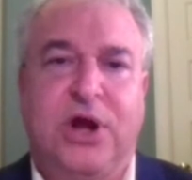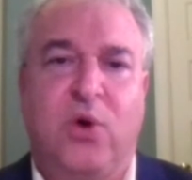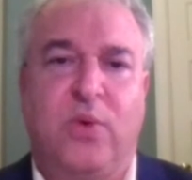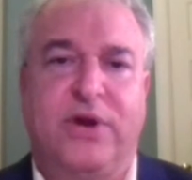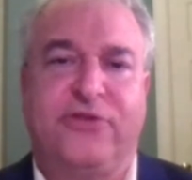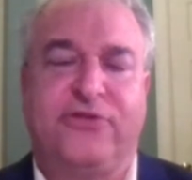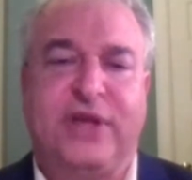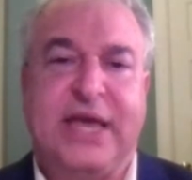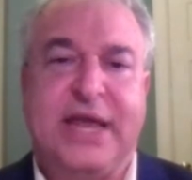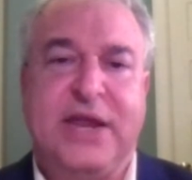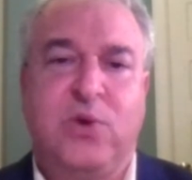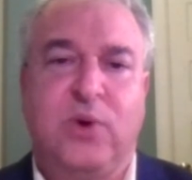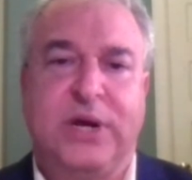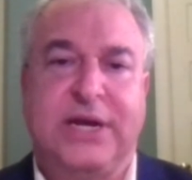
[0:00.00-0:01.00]
We don't want to see
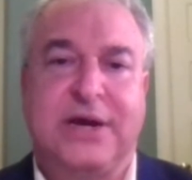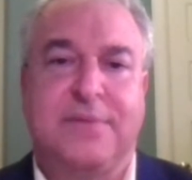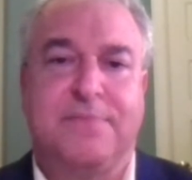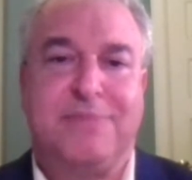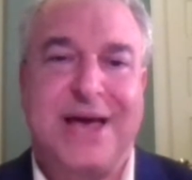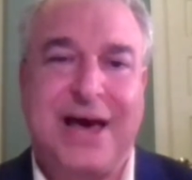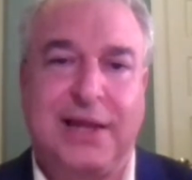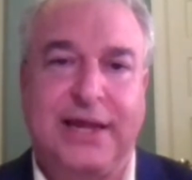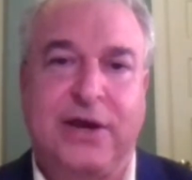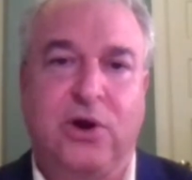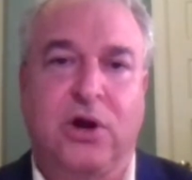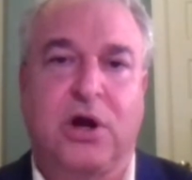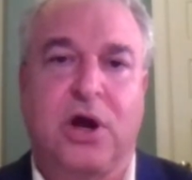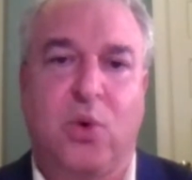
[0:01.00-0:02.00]
anyone
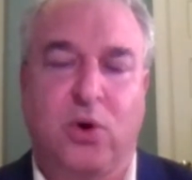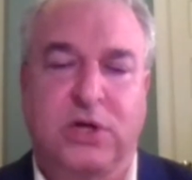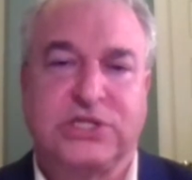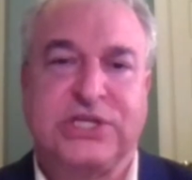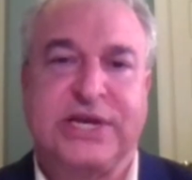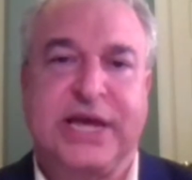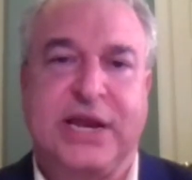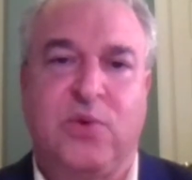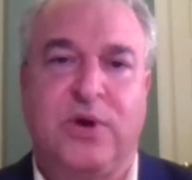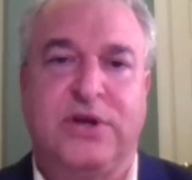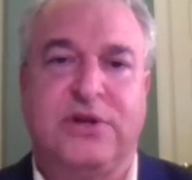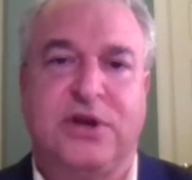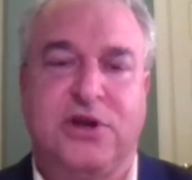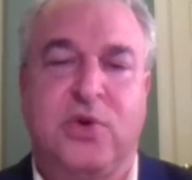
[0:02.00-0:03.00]
compelling or coercing
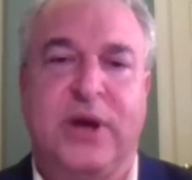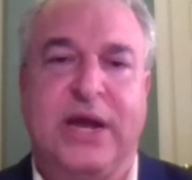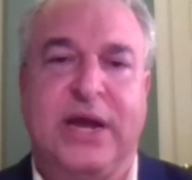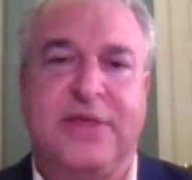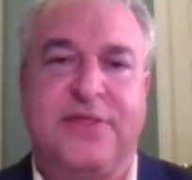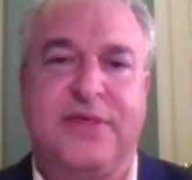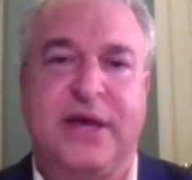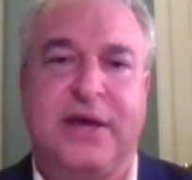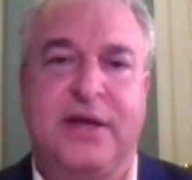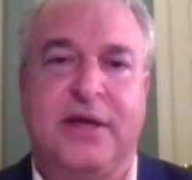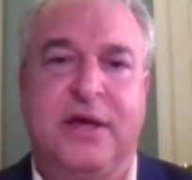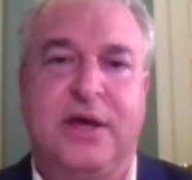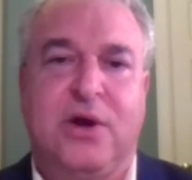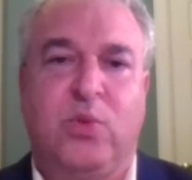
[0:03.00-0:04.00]
anyone to doing anything.
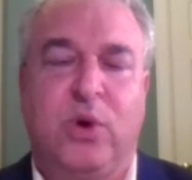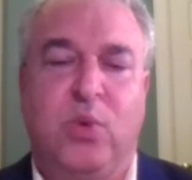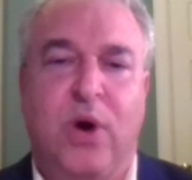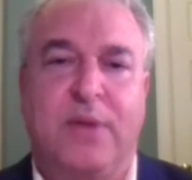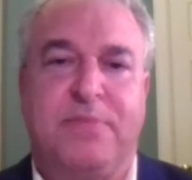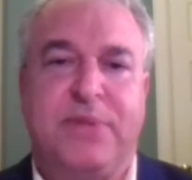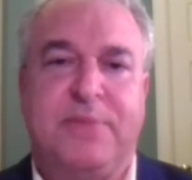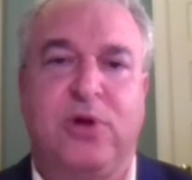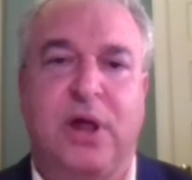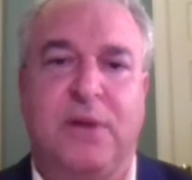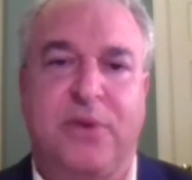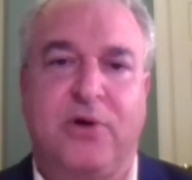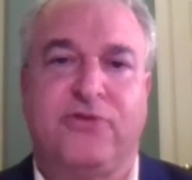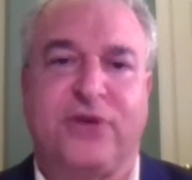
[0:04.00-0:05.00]
We want people
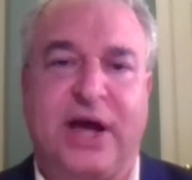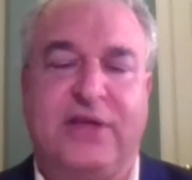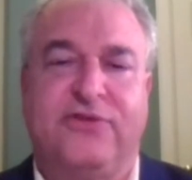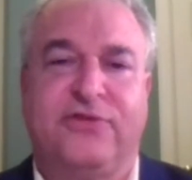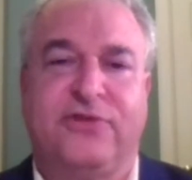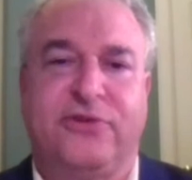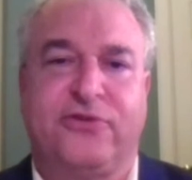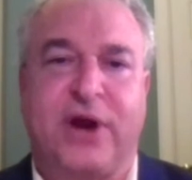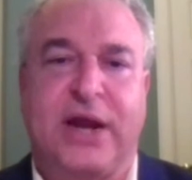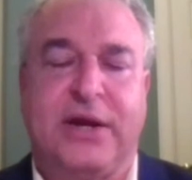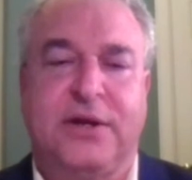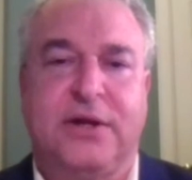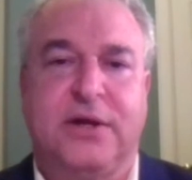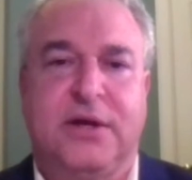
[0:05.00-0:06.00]
on both sides of the
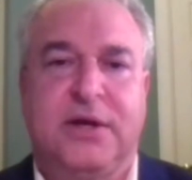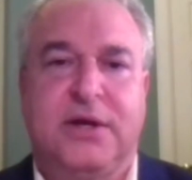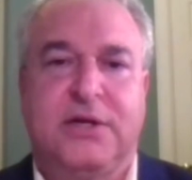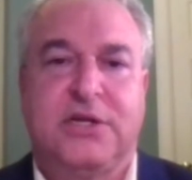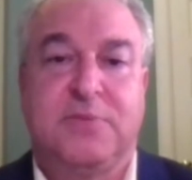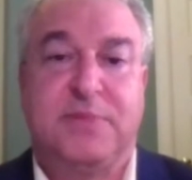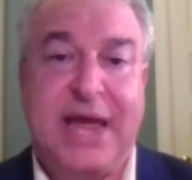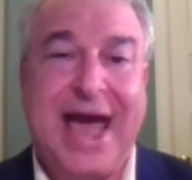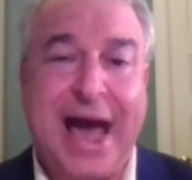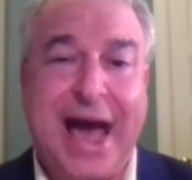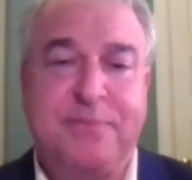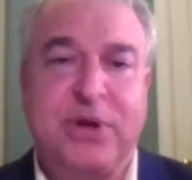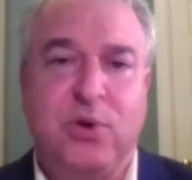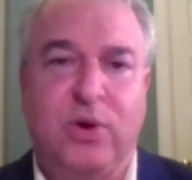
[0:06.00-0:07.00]
strait to be
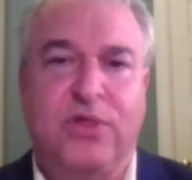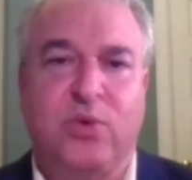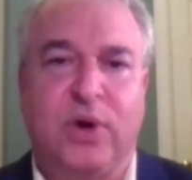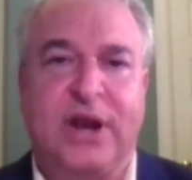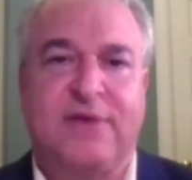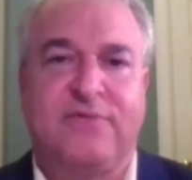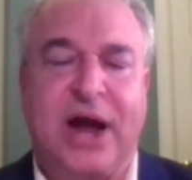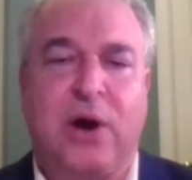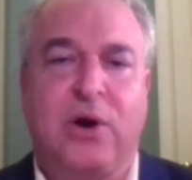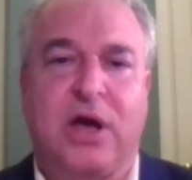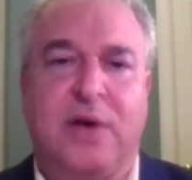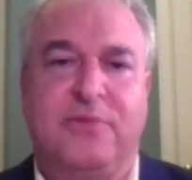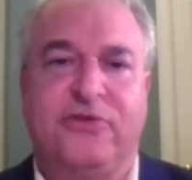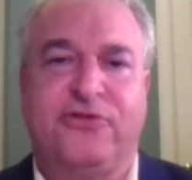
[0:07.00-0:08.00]
happy with whatever
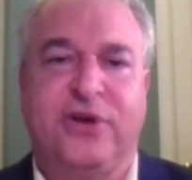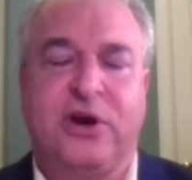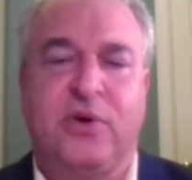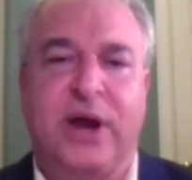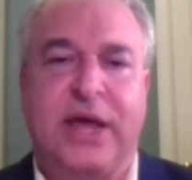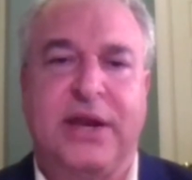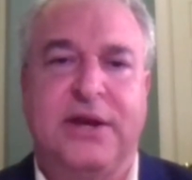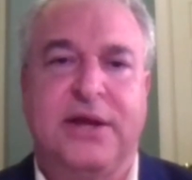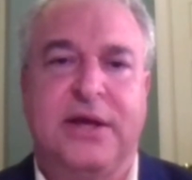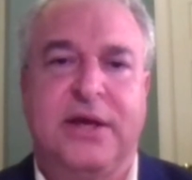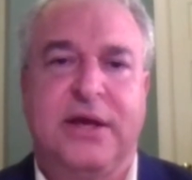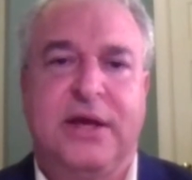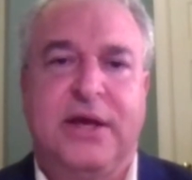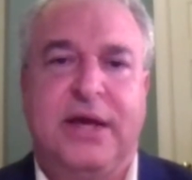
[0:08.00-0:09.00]
outcome is generated.
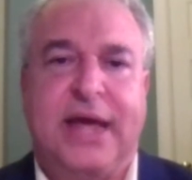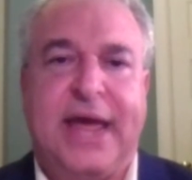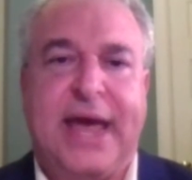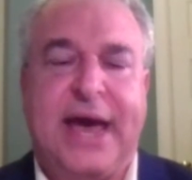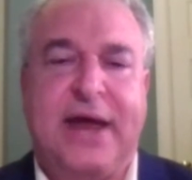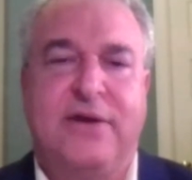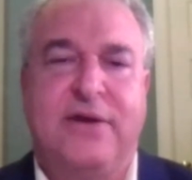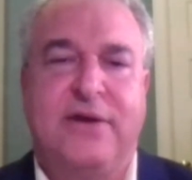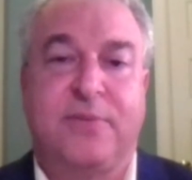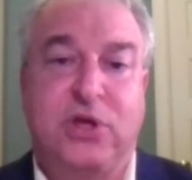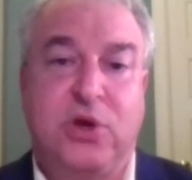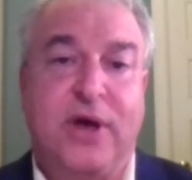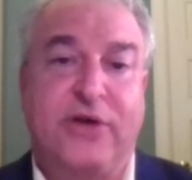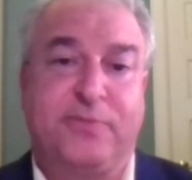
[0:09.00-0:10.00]
And from
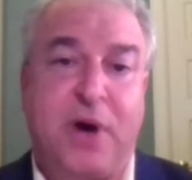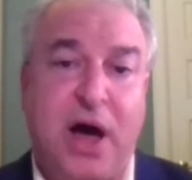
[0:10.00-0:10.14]
a U.S.